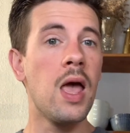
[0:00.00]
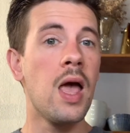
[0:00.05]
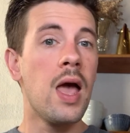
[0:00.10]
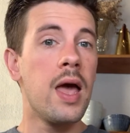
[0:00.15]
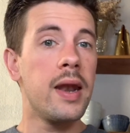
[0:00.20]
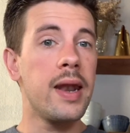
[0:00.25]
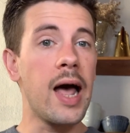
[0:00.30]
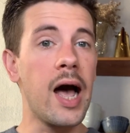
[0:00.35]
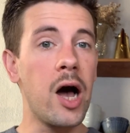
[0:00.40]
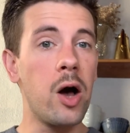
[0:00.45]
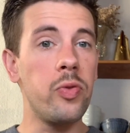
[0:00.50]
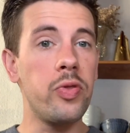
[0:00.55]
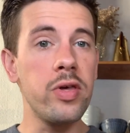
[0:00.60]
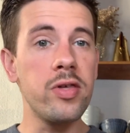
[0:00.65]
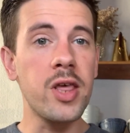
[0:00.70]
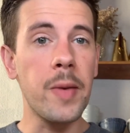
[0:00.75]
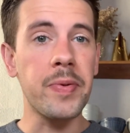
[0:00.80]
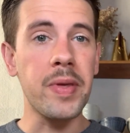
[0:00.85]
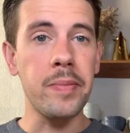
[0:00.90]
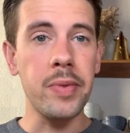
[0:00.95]
Now, these
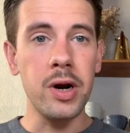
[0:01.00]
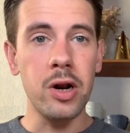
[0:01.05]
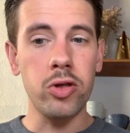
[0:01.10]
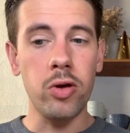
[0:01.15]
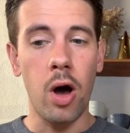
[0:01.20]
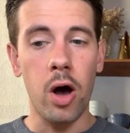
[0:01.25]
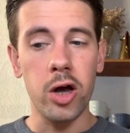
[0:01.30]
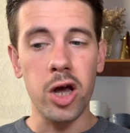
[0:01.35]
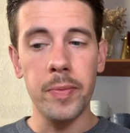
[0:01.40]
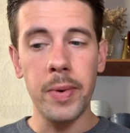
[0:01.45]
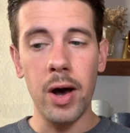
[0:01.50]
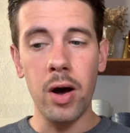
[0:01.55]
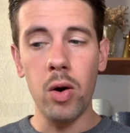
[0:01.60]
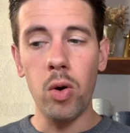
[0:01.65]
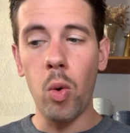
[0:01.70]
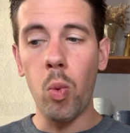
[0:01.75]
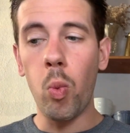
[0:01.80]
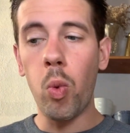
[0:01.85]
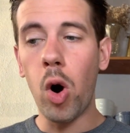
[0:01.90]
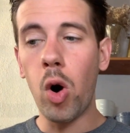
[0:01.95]
tips I'm going to talk about
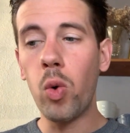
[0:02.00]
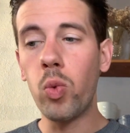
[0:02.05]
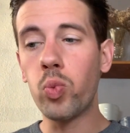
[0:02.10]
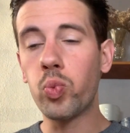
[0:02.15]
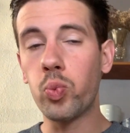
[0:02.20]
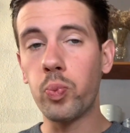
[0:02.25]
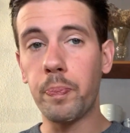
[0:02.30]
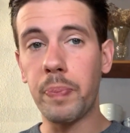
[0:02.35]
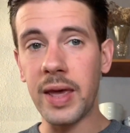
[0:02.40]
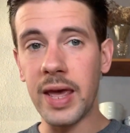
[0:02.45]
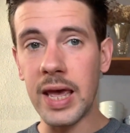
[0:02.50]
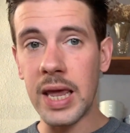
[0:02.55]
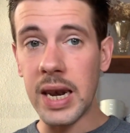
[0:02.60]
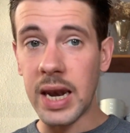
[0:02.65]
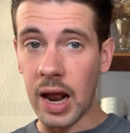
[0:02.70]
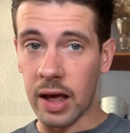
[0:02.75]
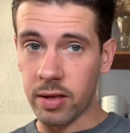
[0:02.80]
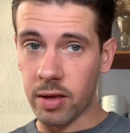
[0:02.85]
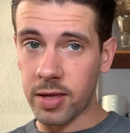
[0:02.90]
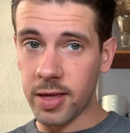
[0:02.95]
won't be
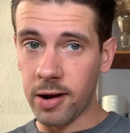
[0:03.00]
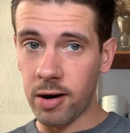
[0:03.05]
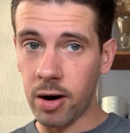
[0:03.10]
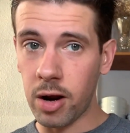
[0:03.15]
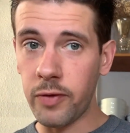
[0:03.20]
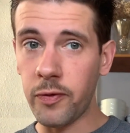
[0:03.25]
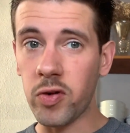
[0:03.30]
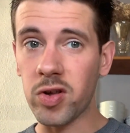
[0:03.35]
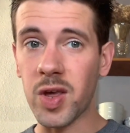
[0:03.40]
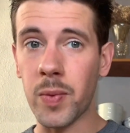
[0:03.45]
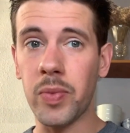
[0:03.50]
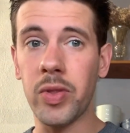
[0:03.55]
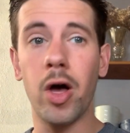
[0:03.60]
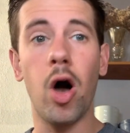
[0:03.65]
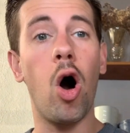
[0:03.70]
necessary for someone that